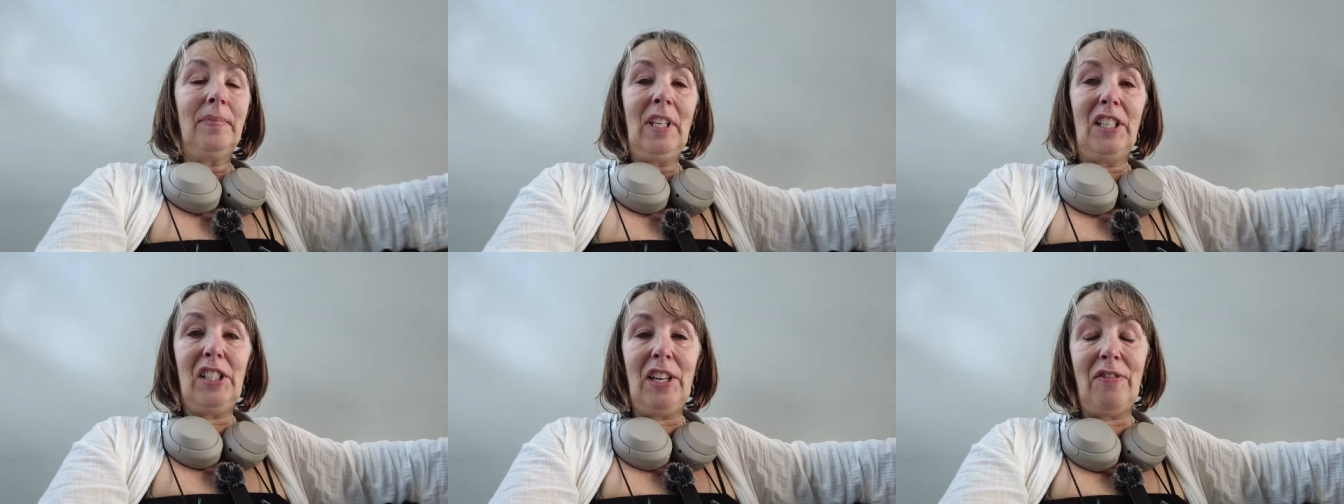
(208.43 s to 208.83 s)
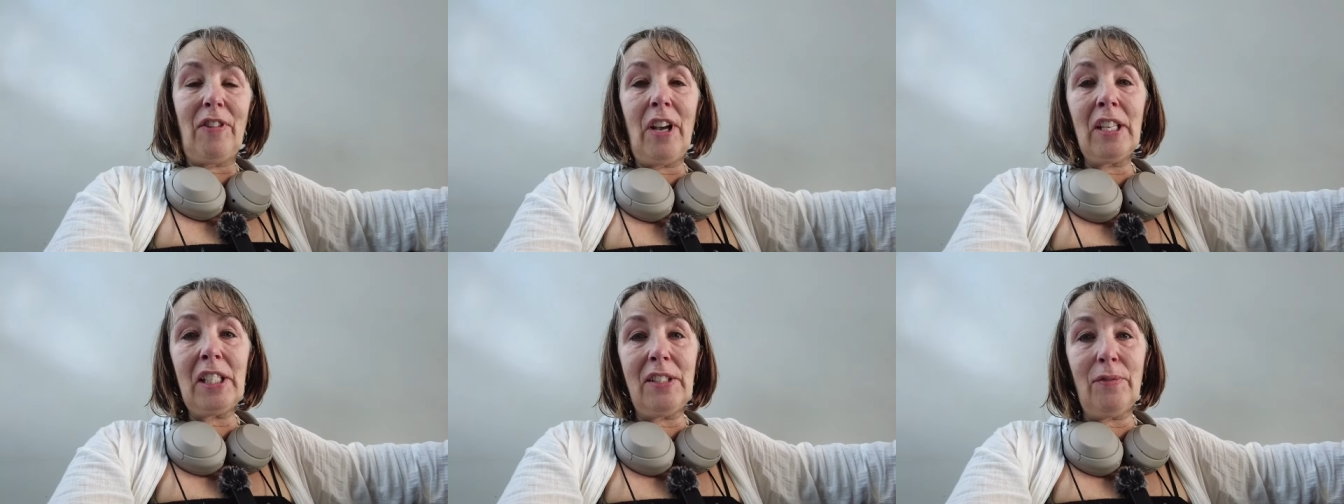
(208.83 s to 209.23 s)
she
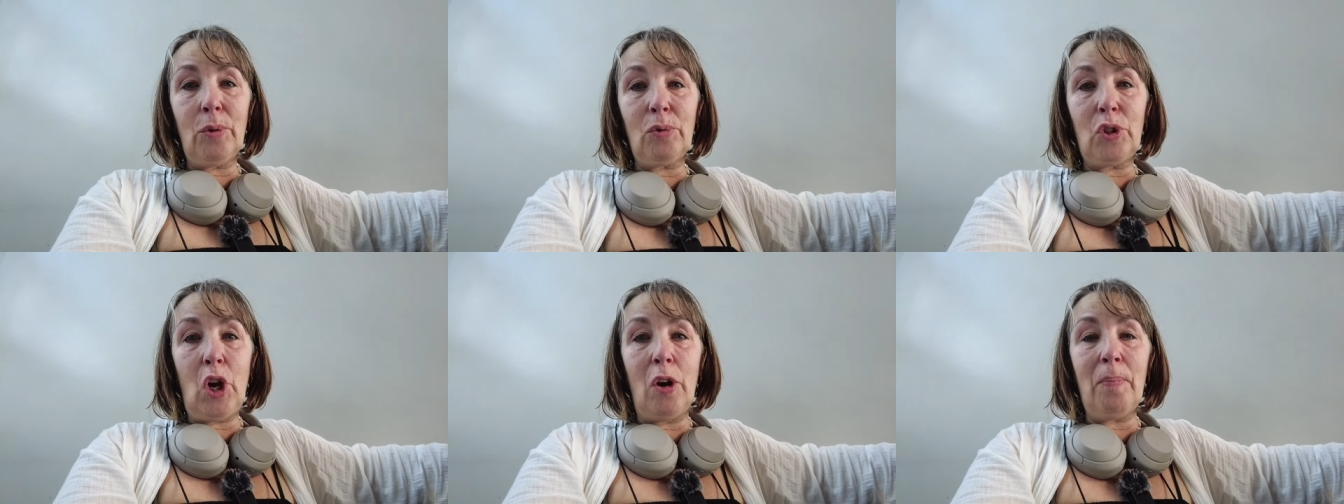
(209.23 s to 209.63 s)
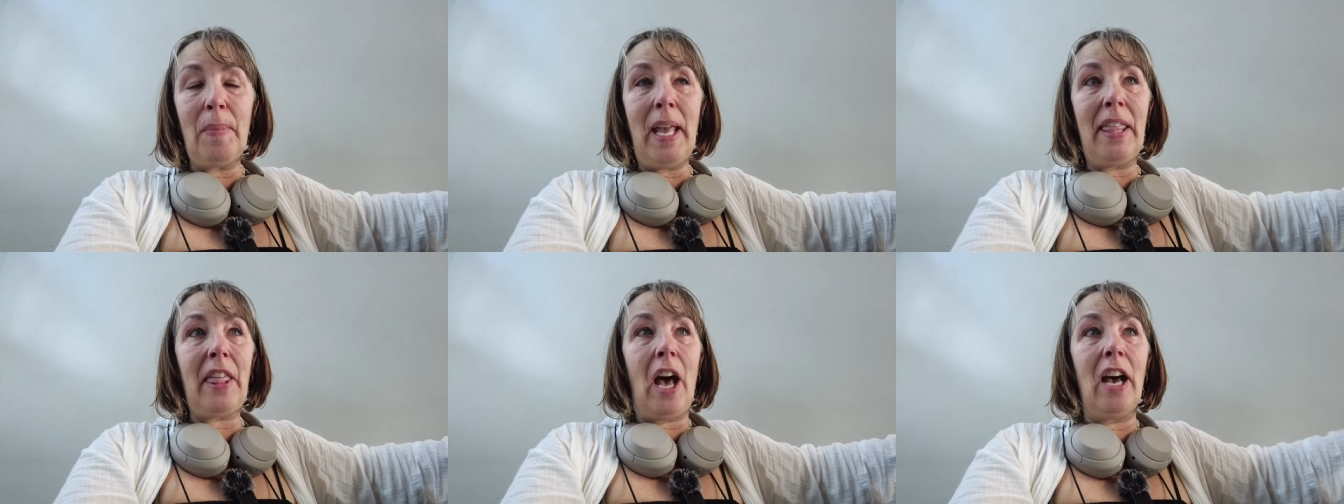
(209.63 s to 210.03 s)
first of all told
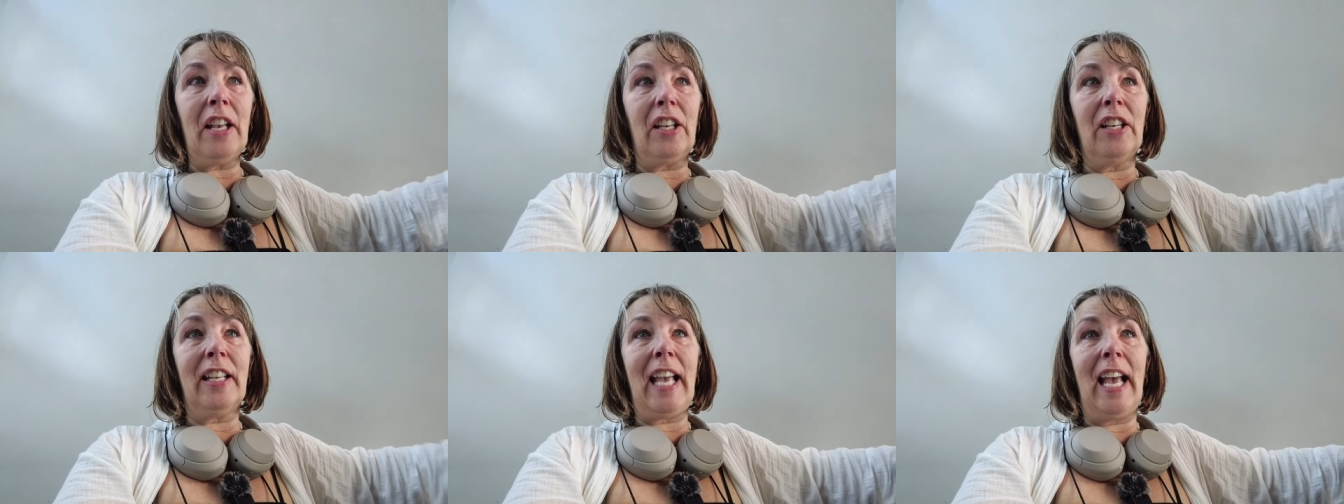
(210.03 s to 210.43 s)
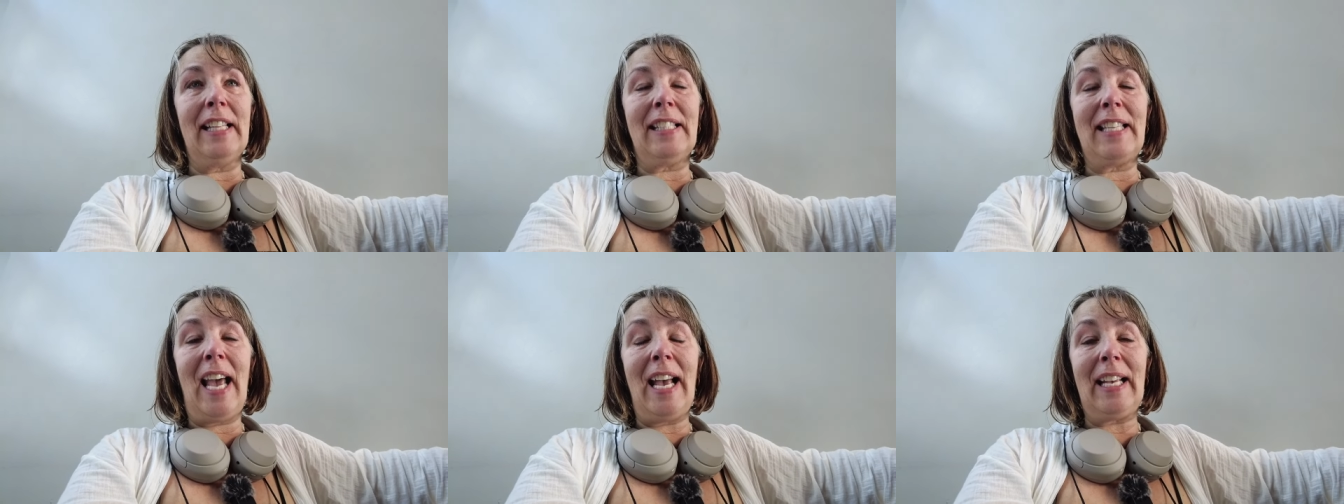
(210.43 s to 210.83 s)
me that I could get a
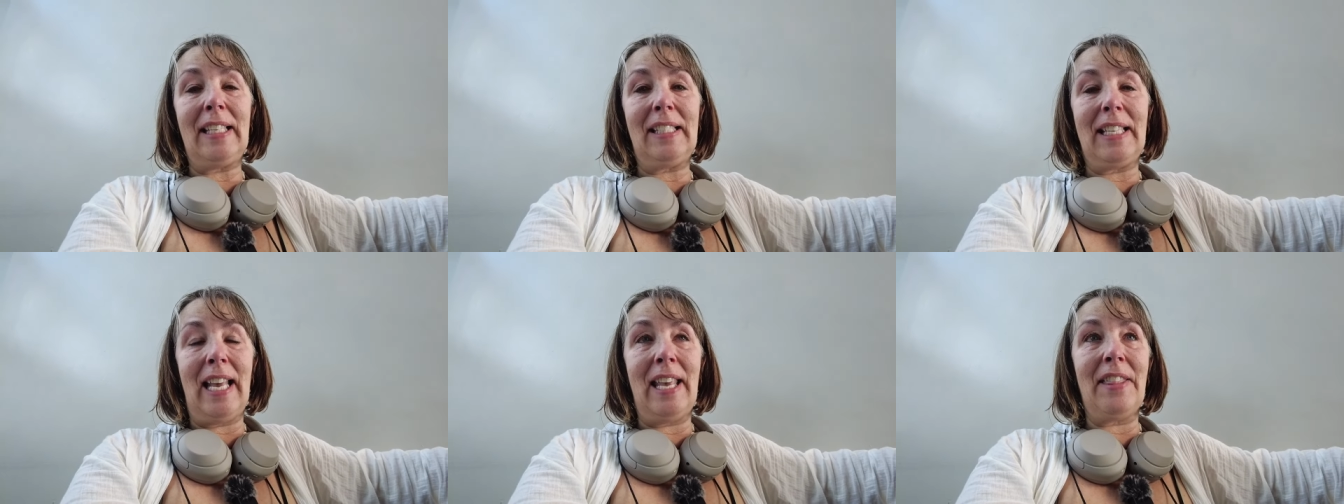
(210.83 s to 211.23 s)
taxi,